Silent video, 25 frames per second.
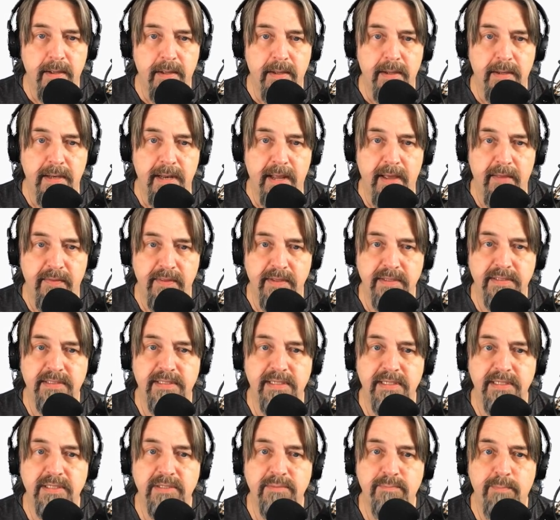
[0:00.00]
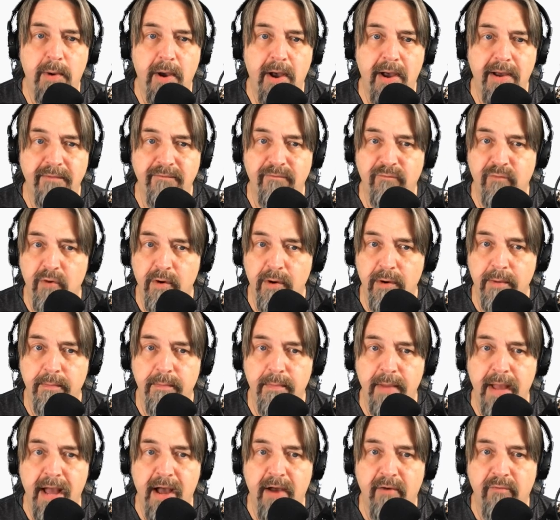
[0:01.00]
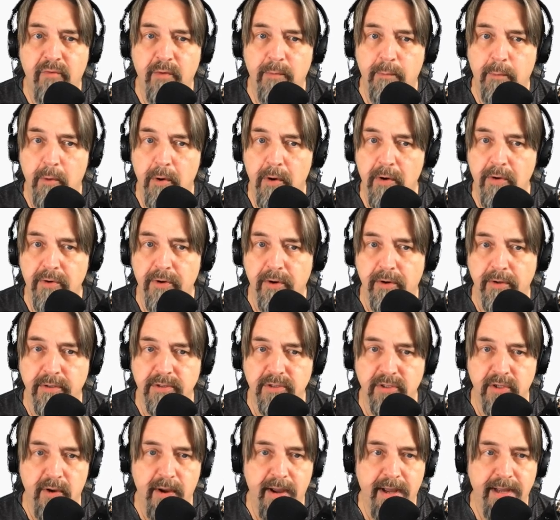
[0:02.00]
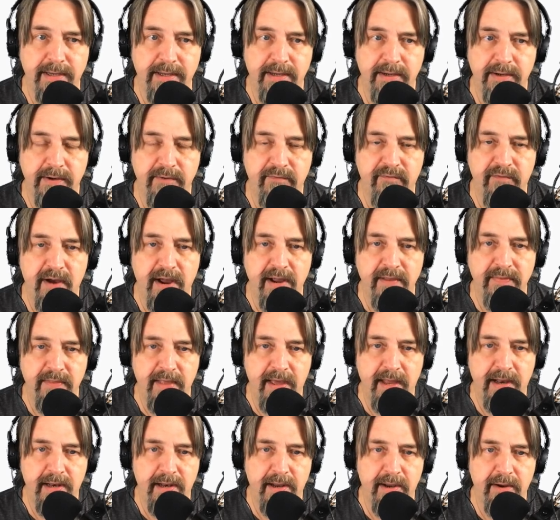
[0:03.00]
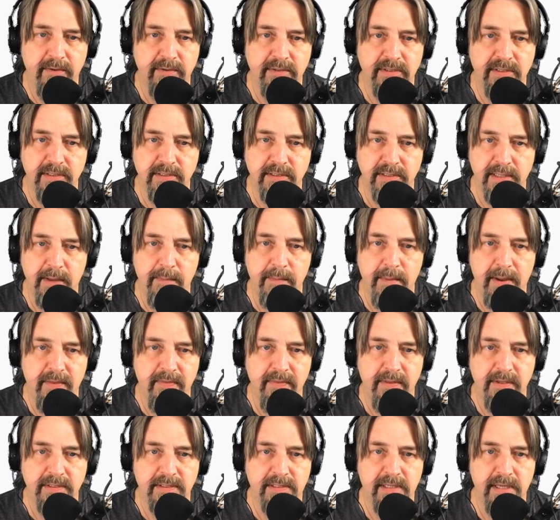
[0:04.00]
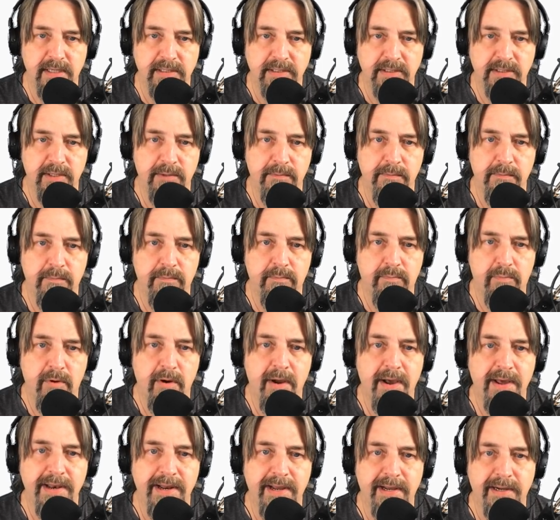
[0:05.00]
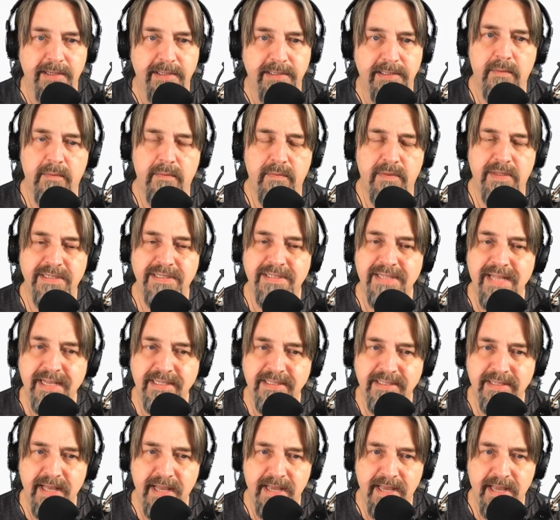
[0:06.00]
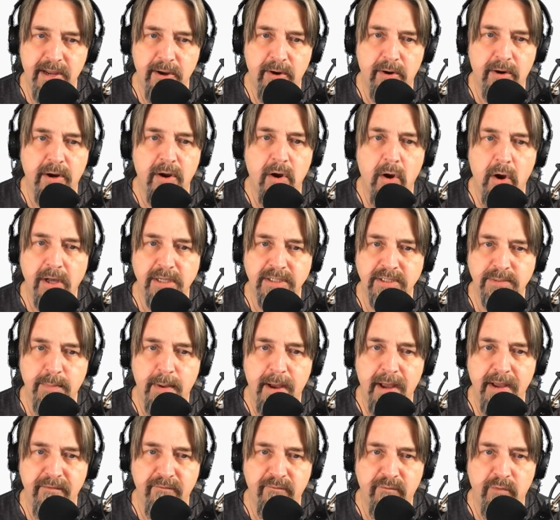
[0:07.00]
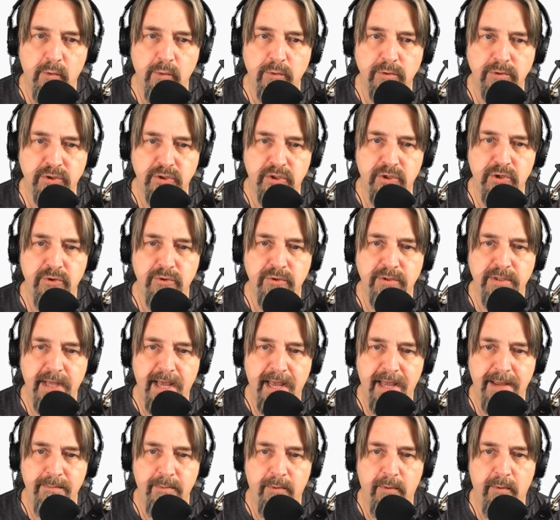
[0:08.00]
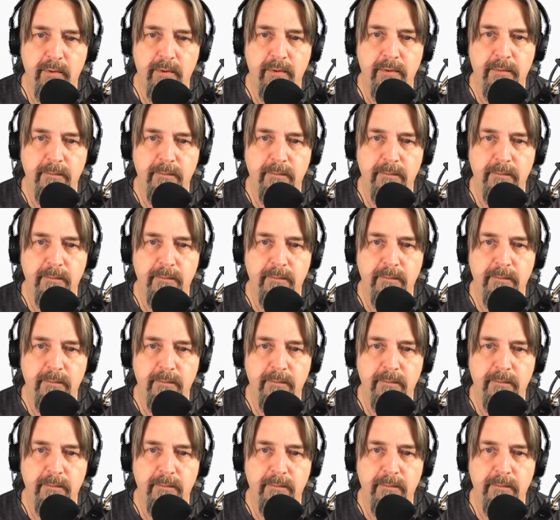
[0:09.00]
Now this is bought from Alpha Broder, so I had to define that here since I made this custom product. This next thing here, cost by full SKU table.